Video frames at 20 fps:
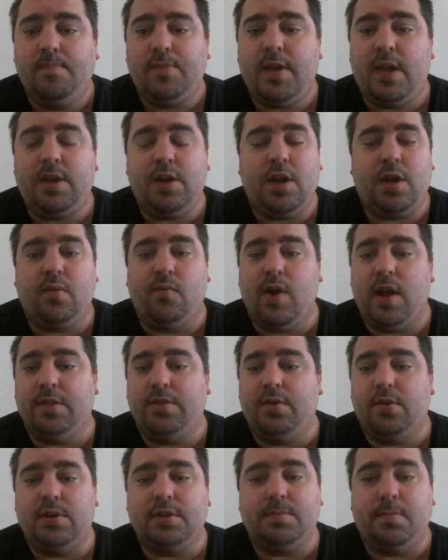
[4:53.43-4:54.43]
and you can run
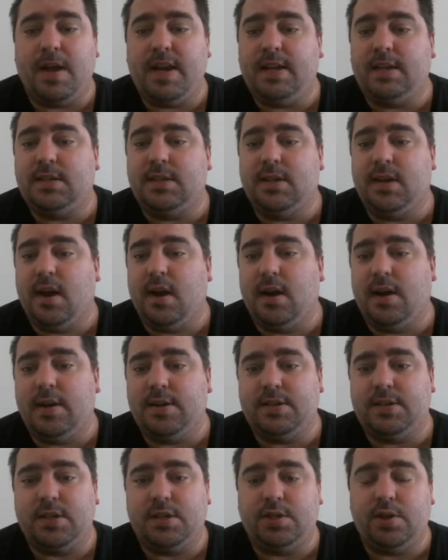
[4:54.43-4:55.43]
through as many
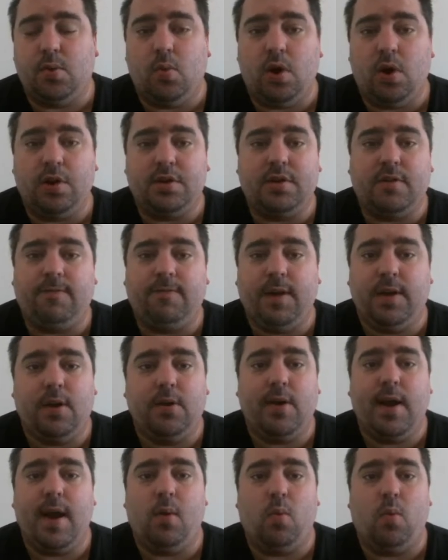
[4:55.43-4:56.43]
scenarios as you want to
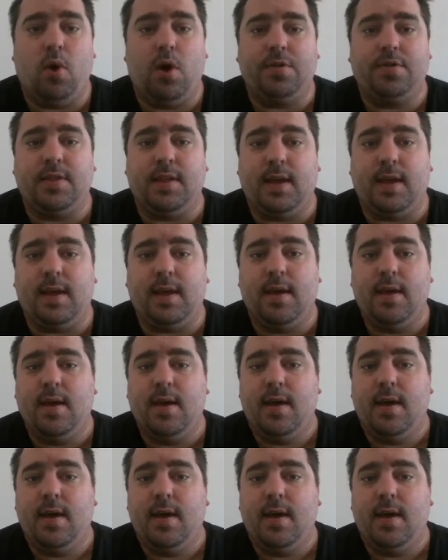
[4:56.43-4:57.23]
figure out what the